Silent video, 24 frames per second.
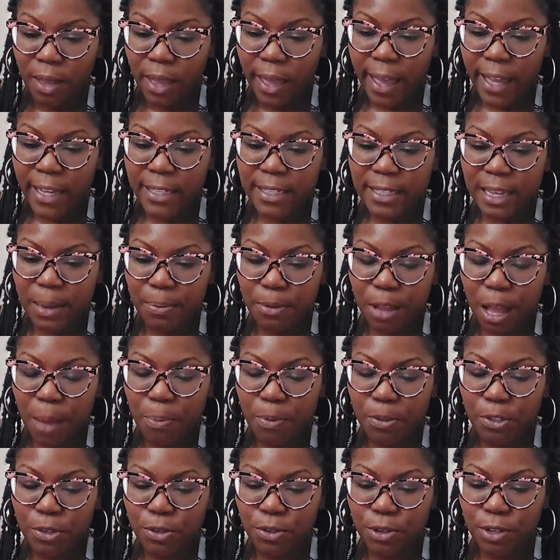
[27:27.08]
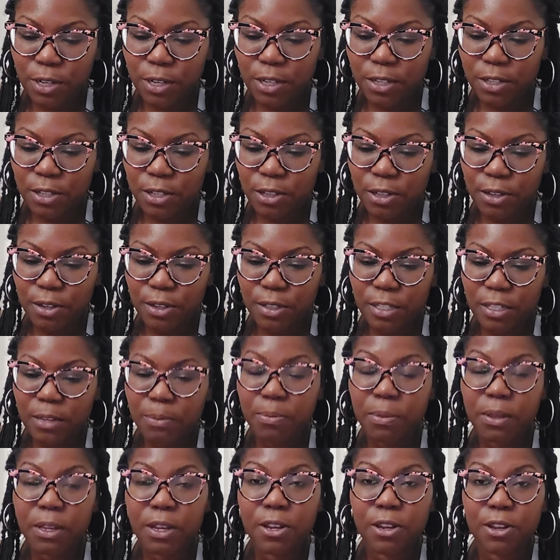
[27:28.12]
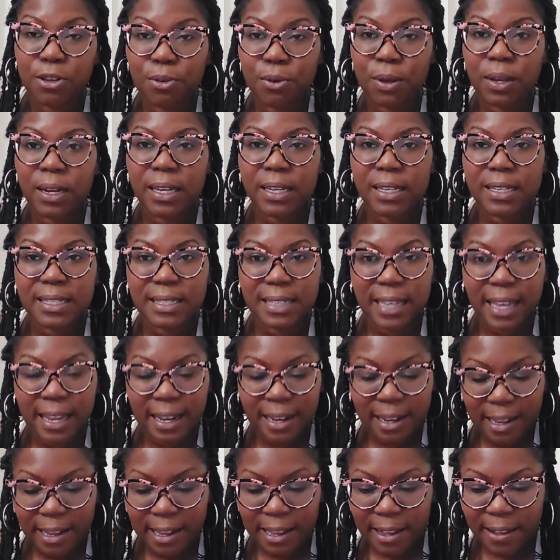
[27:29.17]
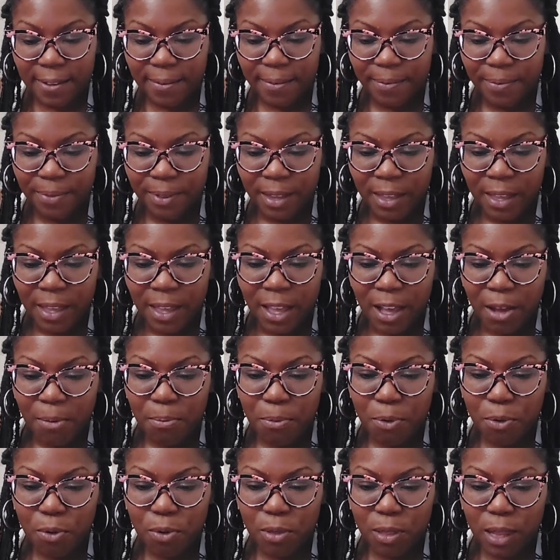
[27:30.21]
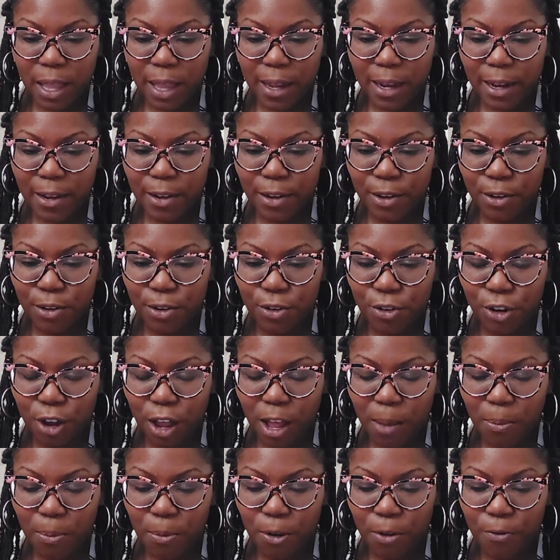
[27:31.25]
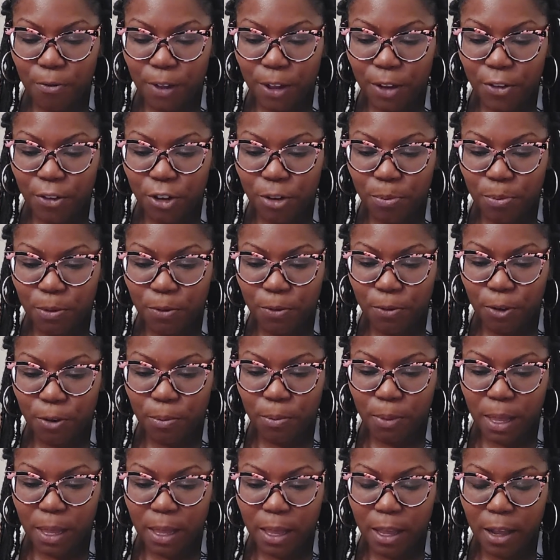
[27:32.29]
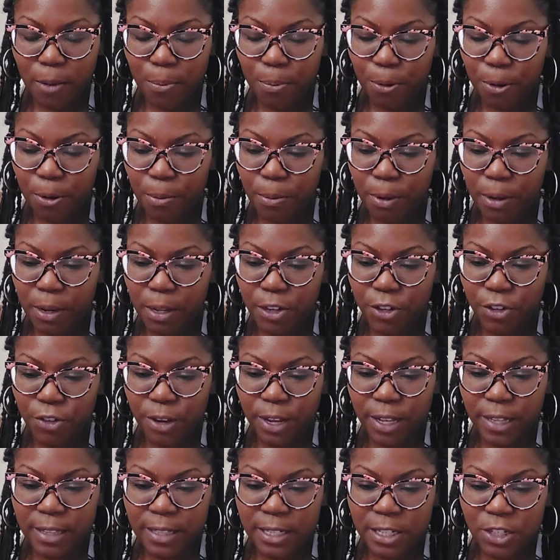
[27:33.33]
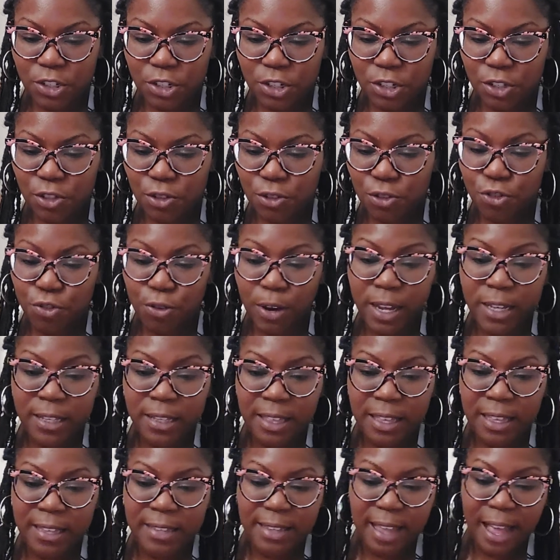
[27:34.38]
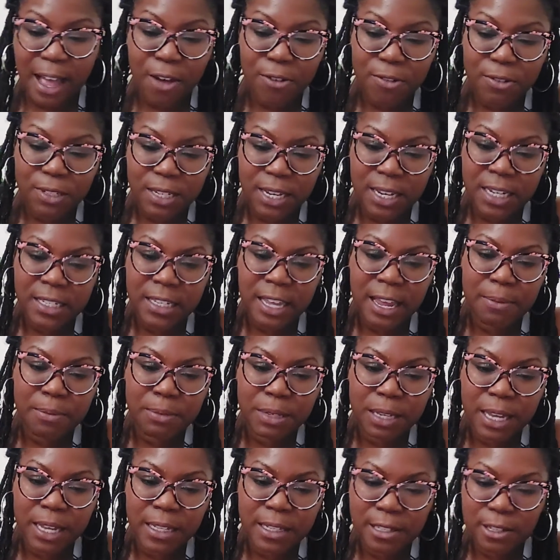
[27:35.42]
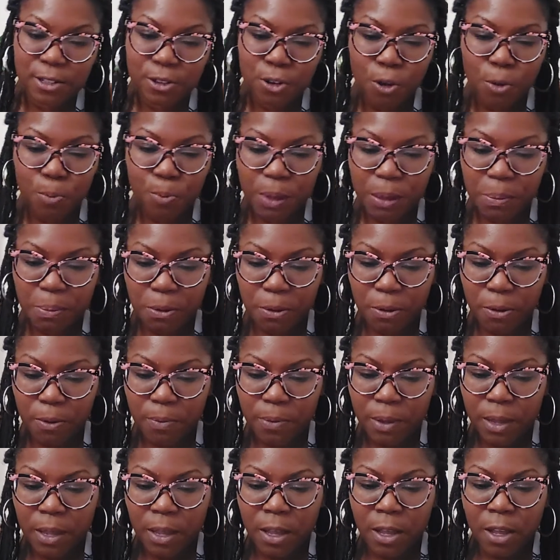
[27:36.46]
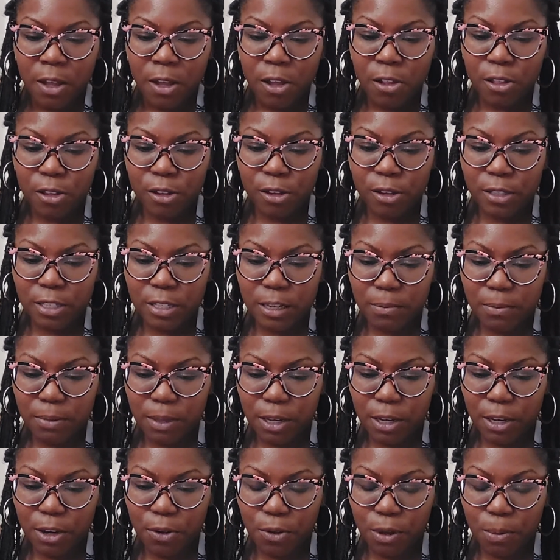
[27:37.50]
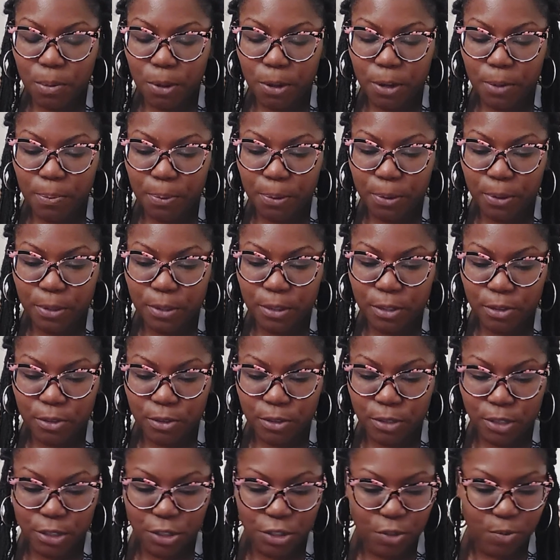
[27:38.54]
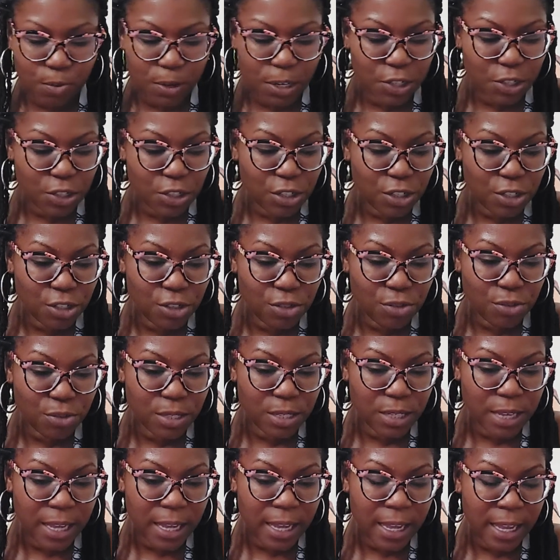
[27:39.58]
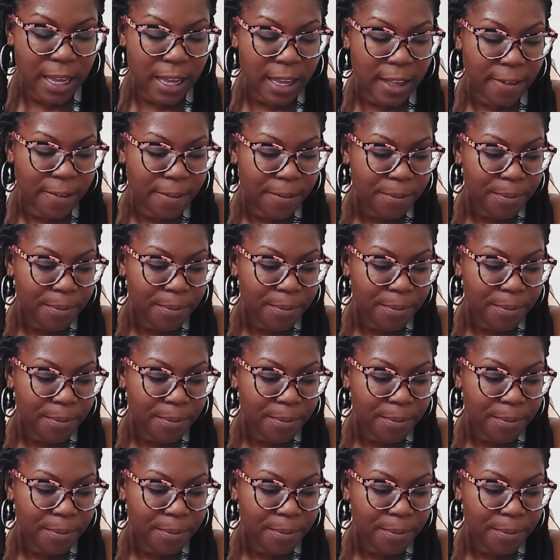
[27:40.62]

Accept opportunities to learn something new and exciting. Moonlight a new job or venture before making a permanent transition. So try things out. Take time to get to know people. Learn something new about a person or situation today.